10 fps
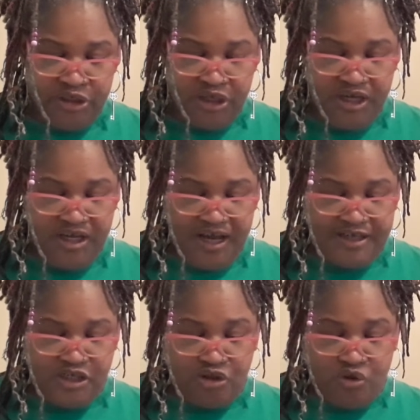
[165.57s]
He
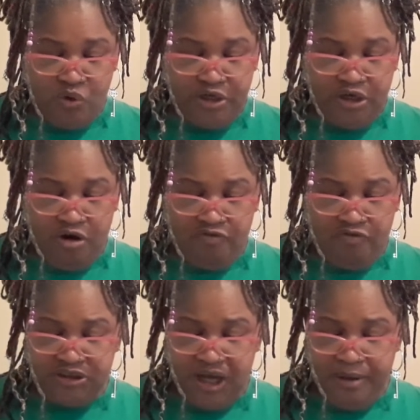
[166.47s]
has authority over
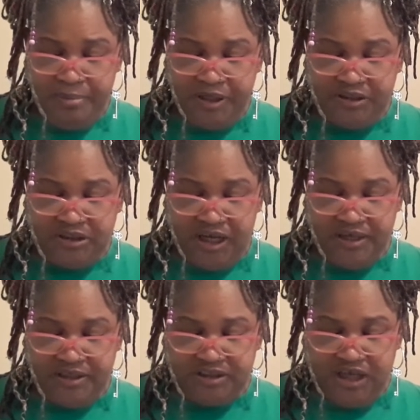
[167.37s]
zombies and
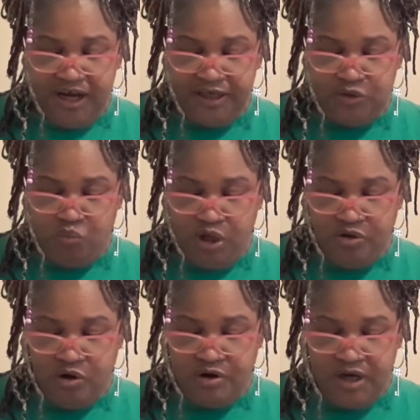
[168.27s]
decides whether
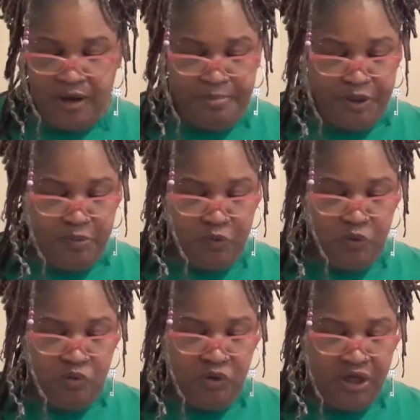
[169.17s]
or not
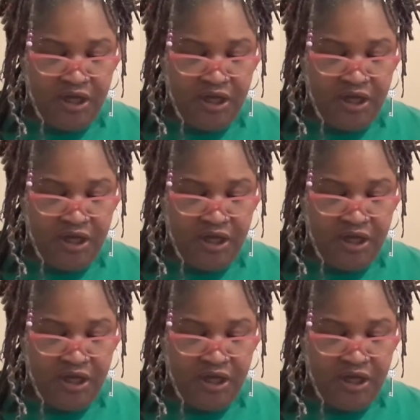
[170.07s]
people